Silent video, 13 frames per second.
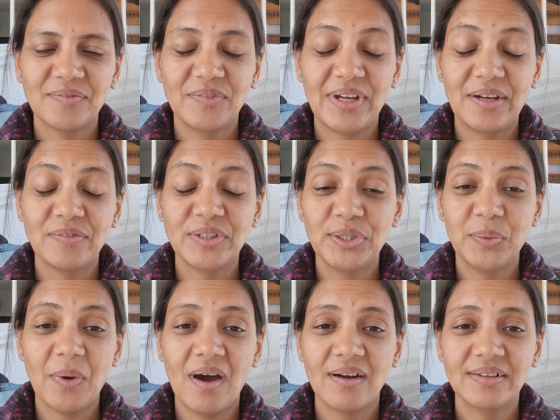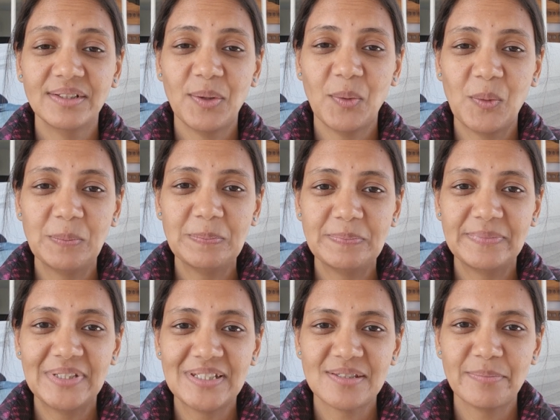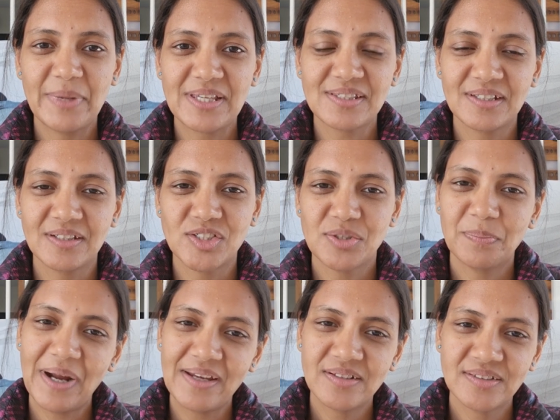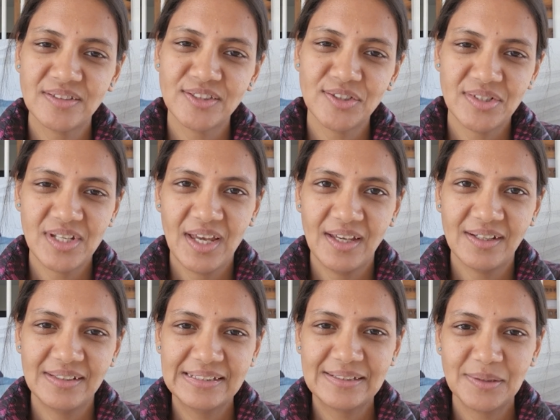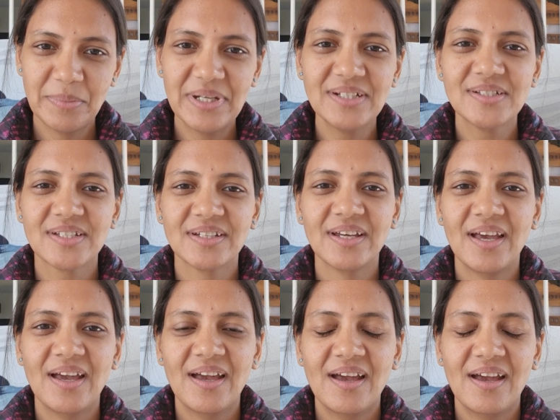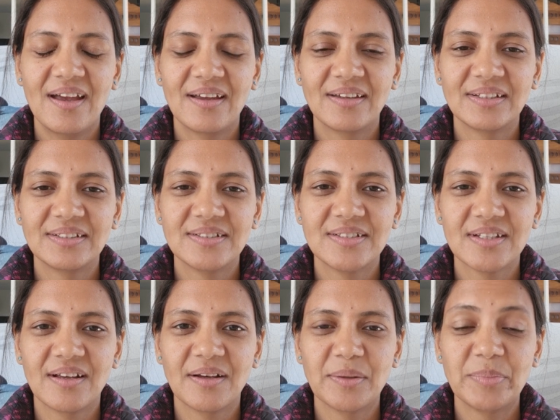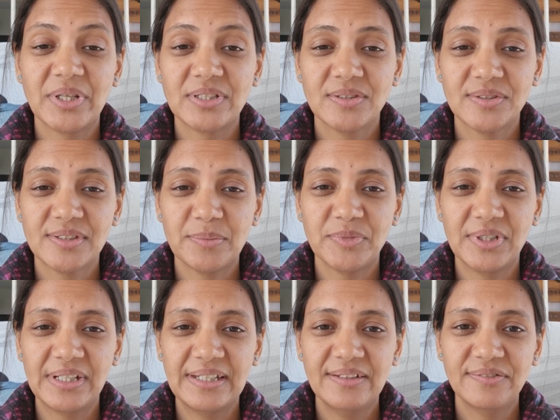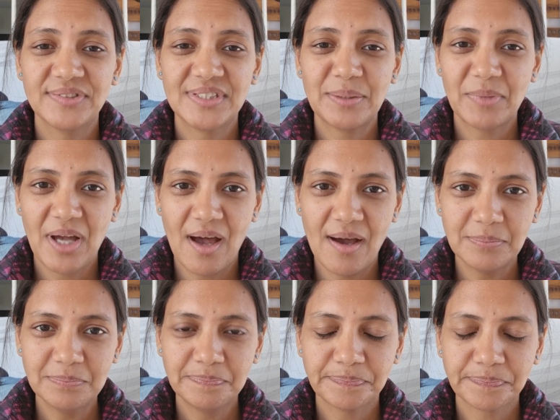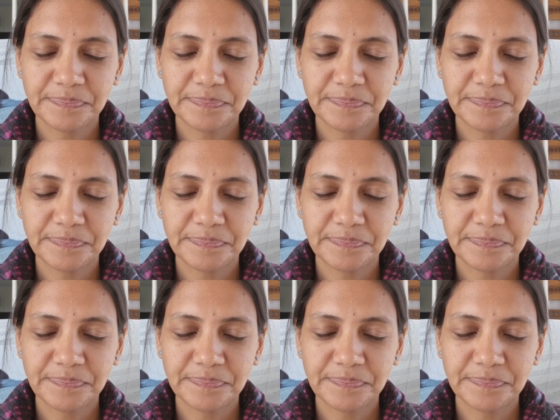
Wherever you are, hope this message brightens your day a little bit and brings you some relief, some calm.